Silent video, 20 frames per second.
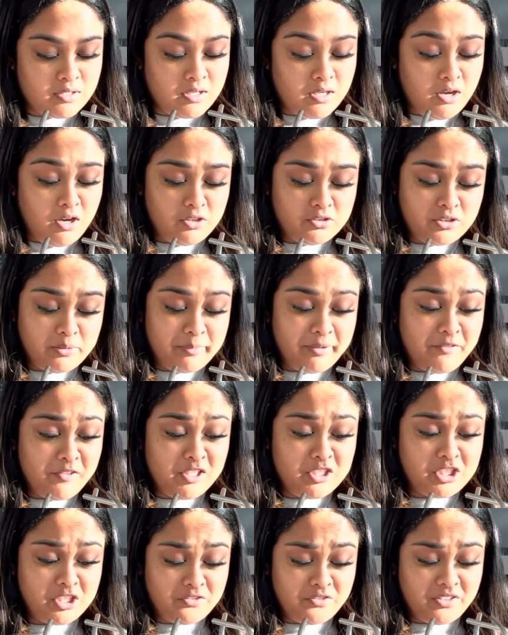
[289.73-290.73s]
Also, I'm
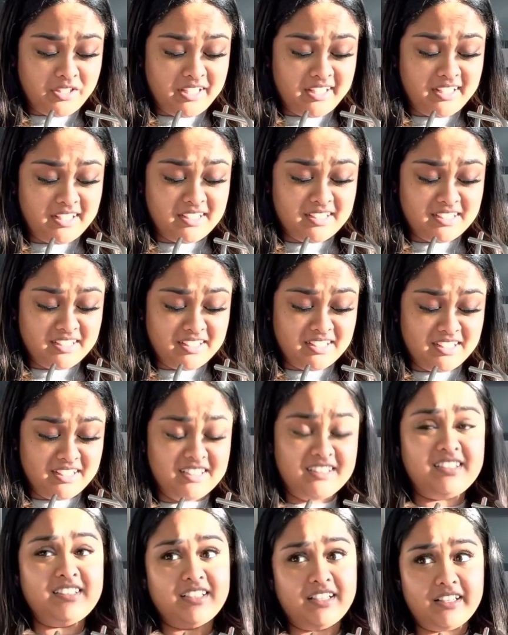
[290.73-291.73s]
giving Chick-fil-A
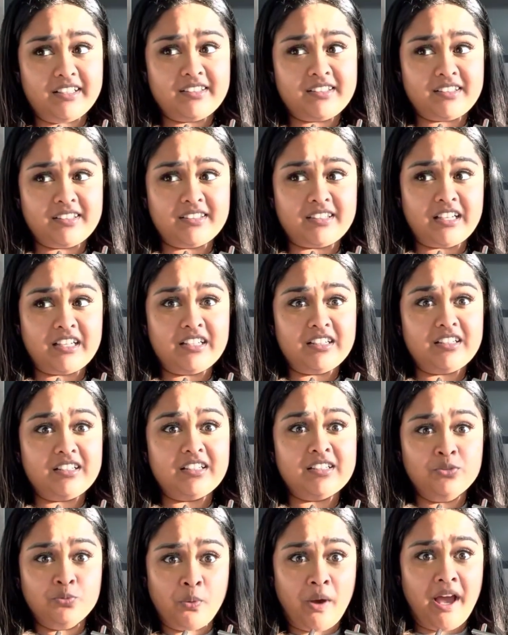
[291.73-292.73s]
a 6 because that
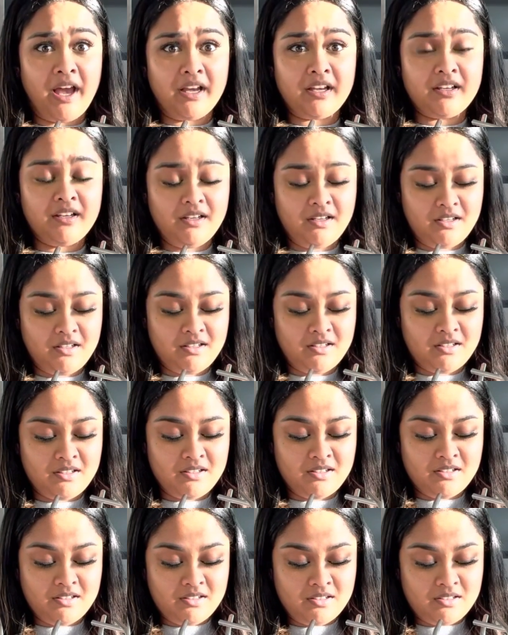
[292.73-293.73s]
is whack.
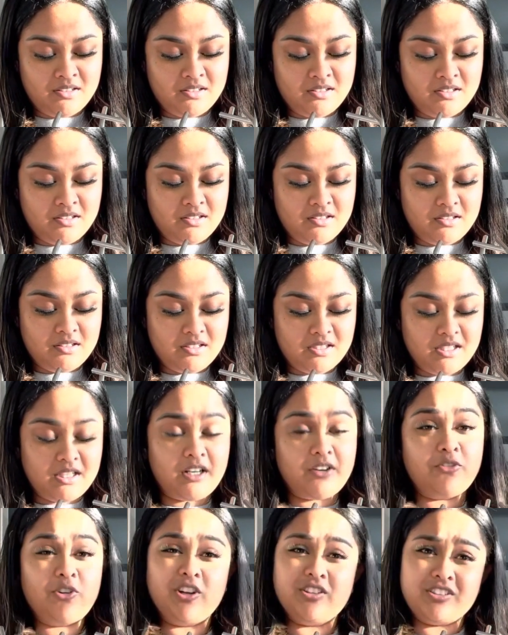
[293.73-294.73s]

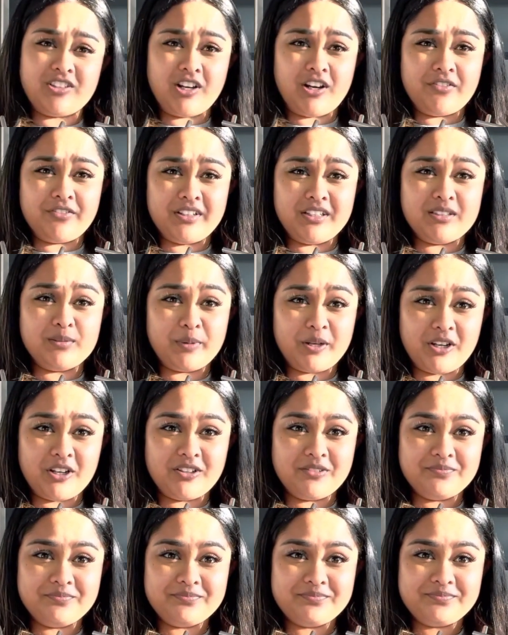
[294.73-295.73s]
Get a frosted coffee, it's better.
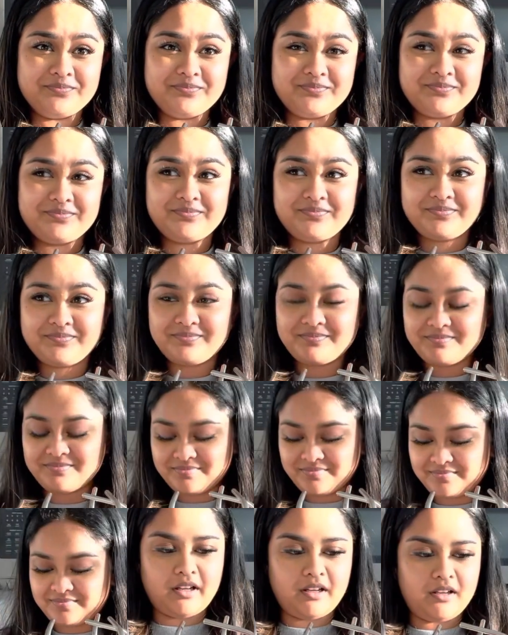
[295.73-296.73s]

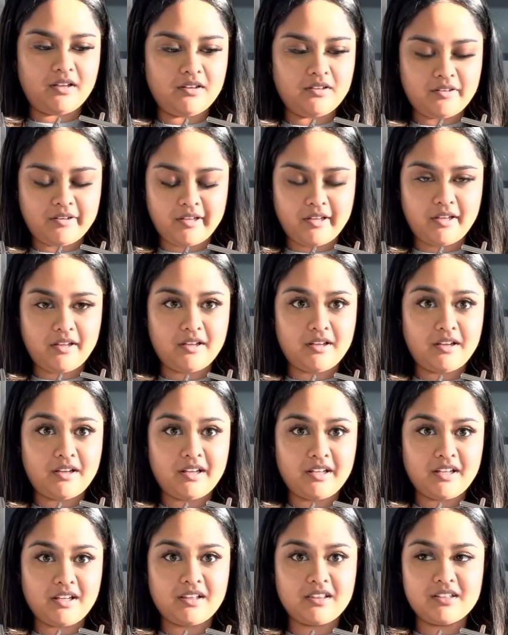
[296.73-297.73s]
Yeah, okay,
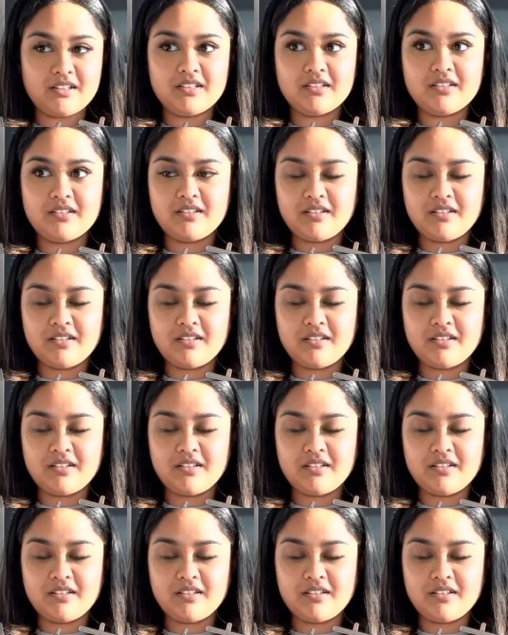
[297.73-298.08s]
I got this.